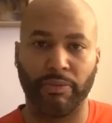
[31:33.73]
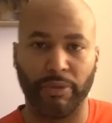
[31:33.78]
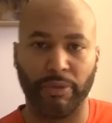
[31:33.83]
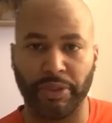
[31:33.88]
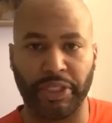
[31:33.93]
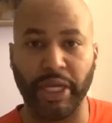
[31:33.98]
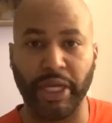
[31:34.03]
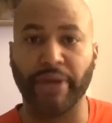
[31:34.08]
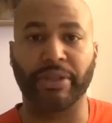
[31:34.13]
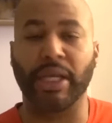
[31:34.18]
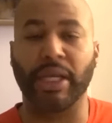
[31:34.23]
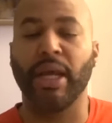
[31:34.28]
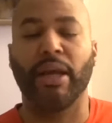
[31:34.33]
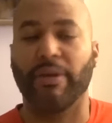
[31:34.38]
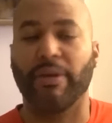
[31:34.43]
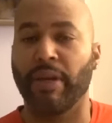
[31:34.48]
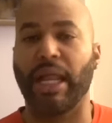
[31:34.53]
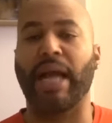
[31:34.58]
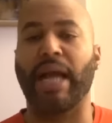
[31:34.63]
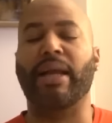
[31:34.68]
Serious.
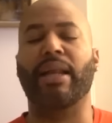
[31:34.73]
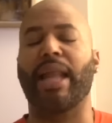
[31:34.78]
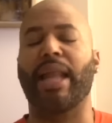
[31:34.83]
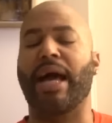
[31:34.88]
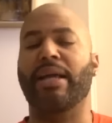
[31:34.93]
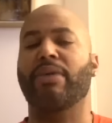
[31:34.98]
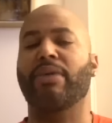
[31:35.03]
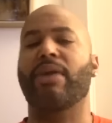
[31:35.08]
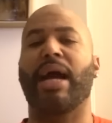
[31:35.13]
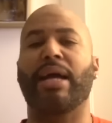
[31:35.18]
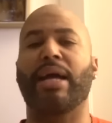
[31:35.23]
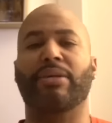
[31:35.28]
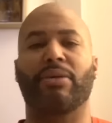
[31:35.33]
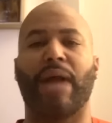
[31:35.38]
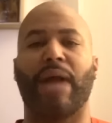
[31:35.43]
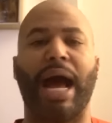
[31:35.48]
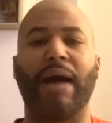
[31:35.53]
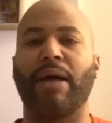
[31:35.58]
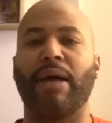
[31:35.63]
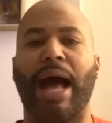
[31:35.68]
But like a lot of you guys,
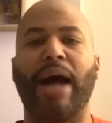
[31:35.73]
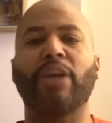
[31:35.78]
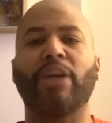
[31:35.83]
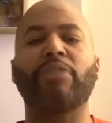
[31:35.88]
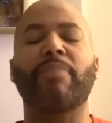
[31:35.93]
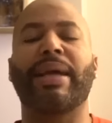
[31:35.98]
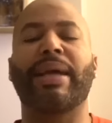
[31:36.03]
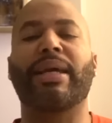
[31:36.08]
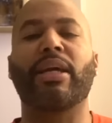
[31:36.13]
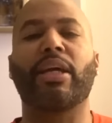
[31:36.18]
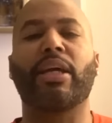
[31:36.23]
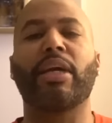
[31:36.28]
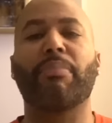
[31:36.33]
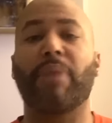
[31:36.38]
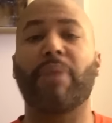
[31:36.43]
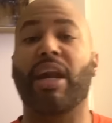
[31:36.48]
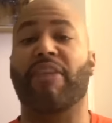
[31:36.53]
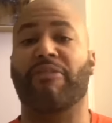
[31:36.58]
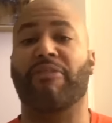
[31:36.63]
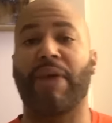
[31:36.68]
I was making good
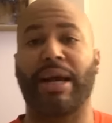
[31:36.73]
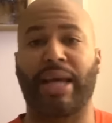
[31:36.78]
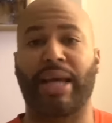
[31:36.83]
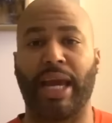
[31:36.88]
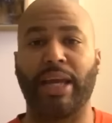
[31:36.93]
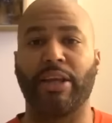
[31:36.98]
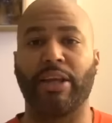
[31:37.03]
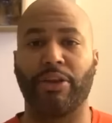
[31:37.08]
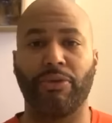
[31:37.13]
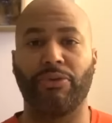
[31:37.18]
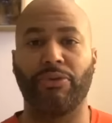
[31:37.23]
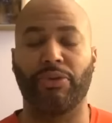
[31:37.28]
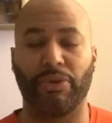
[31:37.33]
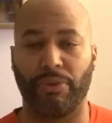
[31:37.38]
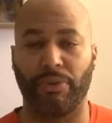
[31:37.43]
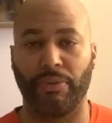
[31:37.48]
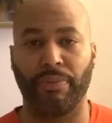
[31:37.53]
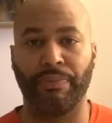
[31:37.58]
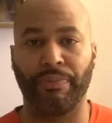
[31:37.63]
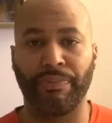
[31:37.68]
money before I came to
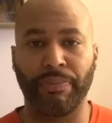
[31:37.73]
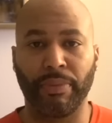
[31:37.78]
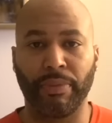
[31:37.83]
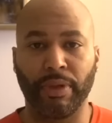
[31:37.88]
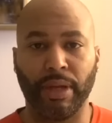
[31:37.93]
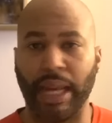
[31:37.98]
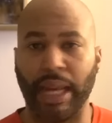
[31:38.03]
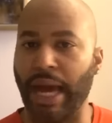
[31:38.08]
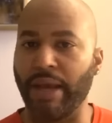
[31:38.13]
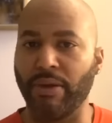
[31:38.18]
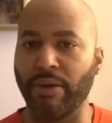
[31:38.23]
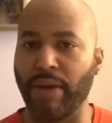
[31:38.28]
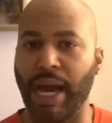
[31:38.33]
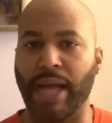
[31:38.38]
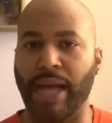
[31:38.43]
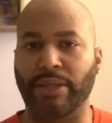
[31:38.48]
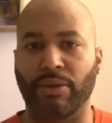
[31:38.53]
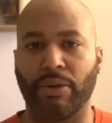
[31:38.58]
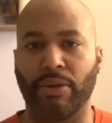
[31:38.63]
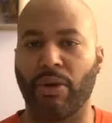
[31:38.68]
YouTube. A lot of you
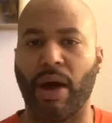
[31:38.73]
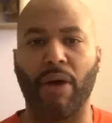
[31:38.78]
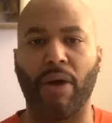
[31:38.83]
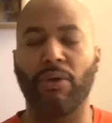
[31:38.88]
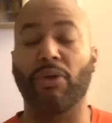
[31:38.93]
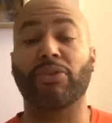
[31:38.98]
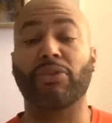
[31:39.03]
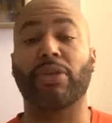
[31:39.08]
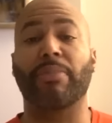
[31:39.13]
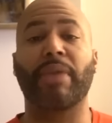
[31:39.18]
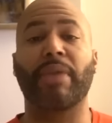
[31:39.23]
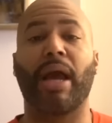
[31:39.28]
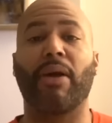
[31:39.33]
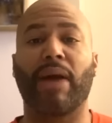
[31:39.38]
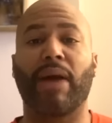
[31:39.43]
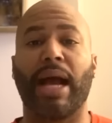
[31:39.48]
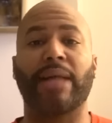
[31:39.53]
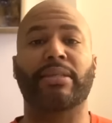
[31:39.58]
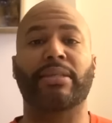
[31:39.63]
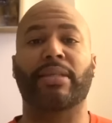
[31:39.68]
guys don't know. I don't know if some of y'all
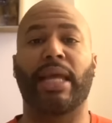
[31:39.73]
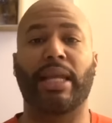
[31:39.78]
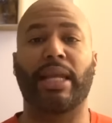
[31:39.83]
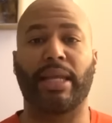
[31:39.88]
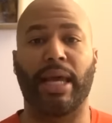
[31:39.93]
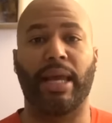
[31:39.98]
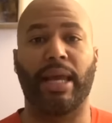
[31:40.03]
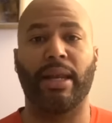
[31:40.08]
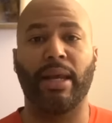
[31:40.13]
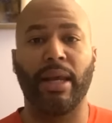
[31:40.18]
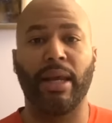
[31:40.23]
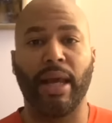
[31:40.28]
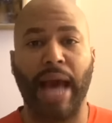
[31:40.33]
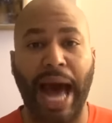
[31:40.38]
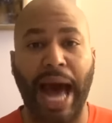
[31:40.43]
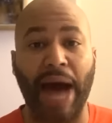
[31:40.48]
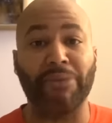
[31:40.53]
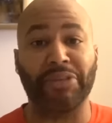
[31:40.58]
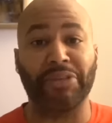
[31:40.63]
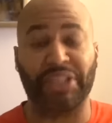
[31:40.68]
guys think that
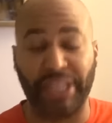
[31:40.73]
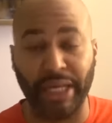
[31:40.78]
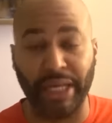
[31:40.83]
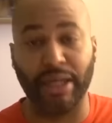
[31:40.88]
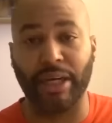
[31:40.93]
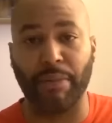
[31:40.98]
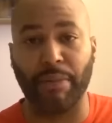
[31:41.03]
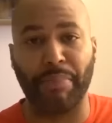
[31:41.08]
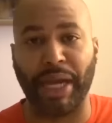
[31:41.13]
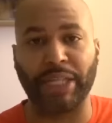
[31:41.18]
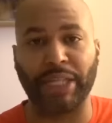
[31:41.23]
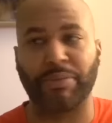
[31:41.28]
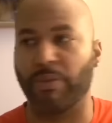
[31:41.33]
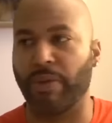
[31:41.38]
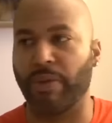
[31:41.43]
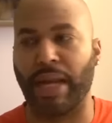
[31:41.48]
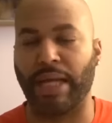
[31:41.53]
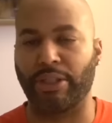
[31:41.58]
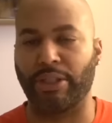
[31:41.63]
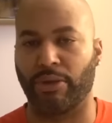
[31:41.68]
I was still in the basement
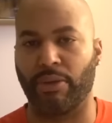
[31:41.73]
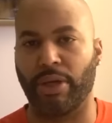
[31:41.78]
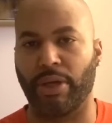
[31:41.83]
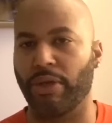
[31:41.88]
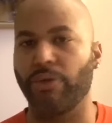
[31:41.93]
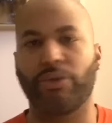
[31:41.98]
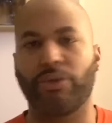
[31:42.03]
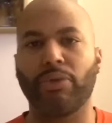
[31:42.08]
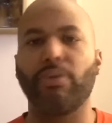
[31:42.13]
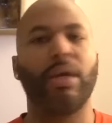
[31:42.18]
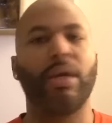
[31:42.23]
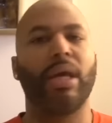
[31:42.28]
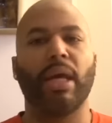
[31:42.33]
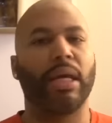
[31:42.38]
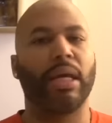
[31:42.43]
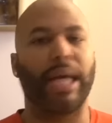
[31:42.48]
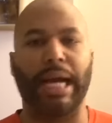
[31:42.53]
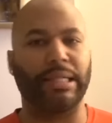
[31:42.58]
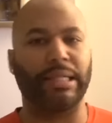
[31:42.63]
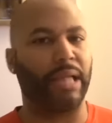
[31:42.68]
when I joined YouTube.
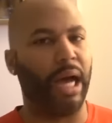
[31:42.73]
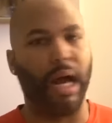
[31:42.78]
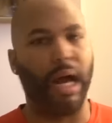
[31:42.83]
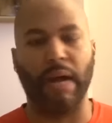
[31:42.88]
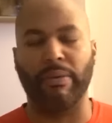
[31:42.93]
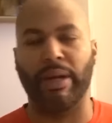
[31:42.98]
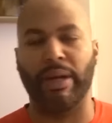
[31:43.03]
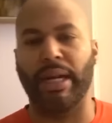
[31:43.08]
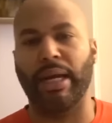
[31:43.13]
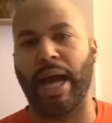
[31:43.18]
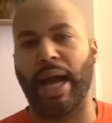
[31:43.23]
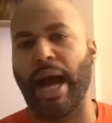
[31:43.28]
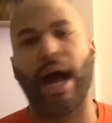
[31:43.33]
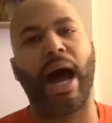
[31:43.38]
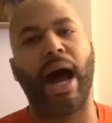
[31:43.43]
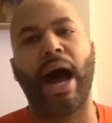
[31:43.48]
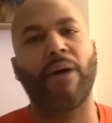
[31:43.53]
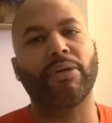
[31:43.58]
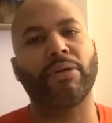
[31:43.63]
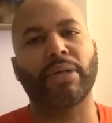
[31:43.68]
Guys,
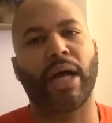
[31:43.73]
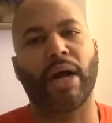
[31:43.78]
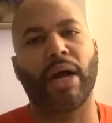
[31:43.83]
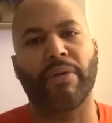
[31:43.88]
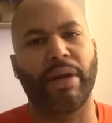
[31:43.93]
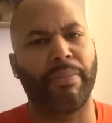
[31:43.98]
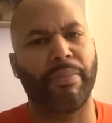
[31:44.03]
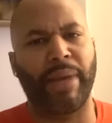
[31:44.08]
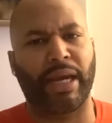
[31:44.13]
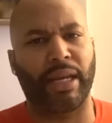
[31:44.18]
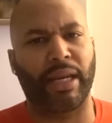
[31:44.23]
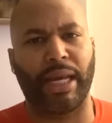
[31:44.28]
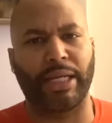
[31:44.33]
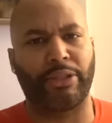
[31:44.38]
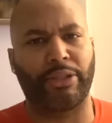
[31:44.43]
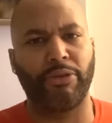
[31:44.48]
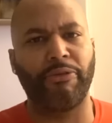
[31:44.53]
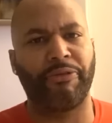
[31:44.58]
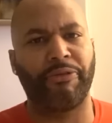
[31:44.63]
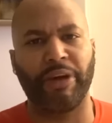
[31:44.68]
I was already making
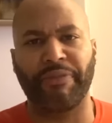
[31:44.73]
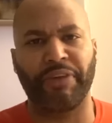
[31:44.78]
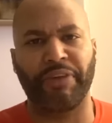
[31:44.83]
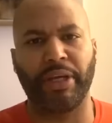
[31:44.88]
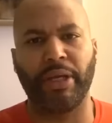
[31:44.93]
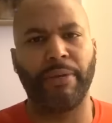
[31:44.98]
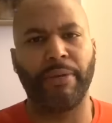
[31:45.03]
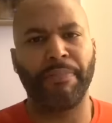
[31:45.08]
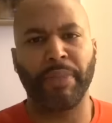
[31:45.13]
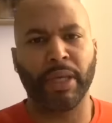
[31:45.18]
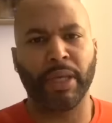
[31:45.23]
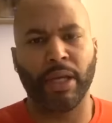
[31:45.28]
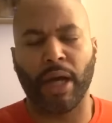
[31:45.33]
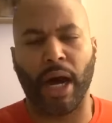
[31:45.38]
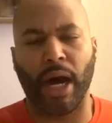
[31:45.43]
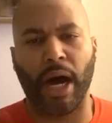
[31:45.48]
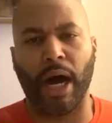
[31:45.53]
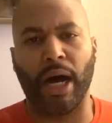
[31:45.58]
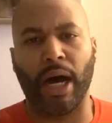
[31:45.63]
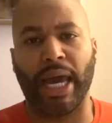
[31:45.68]
like $250
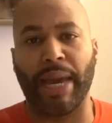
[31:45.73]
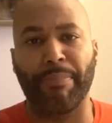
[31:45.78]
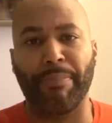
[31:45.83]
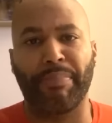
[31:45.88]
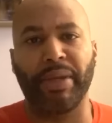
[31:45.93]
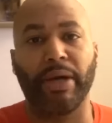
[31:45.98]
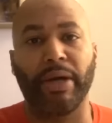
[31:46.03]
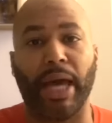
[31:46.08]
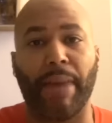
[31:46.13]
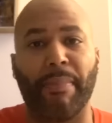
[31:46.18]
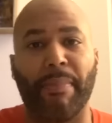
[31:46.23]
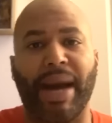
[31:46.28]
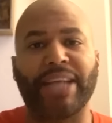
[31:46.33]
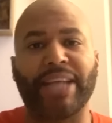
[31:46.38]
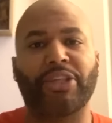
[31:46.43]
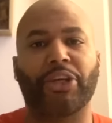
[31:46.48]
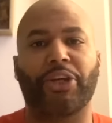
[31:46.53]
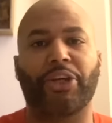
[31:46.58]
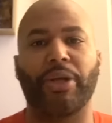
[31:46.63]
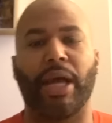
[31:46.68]

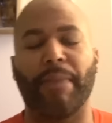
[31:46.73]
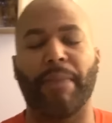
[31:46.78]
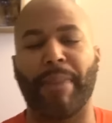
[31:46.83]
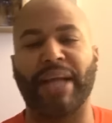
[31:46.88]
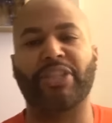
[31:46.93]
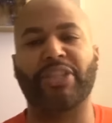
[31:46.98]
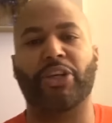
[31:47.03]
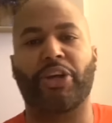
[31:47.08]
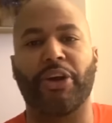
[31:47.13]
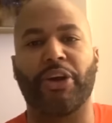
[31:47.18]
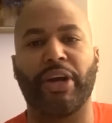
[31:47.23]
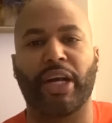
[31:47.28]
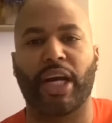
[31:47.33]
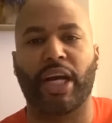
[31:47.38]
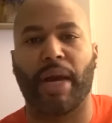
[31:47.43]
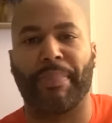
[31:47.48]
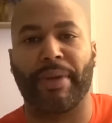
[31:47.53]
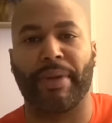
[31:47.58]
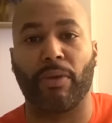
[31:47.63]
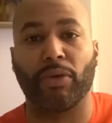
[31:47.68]
and my security
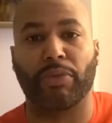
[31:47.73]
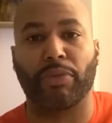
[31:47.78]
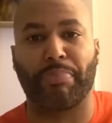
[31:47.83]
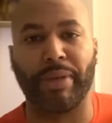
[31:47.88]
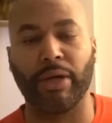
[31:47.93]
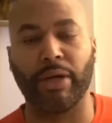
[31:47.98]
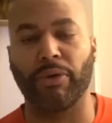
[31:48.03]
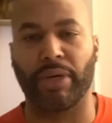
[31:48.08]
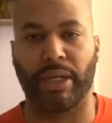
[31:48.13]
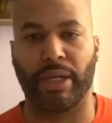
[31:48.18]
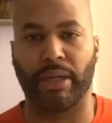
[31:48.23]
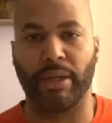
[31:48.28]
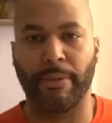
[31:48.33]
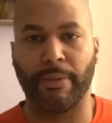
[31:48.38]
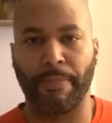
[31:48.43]
company was building.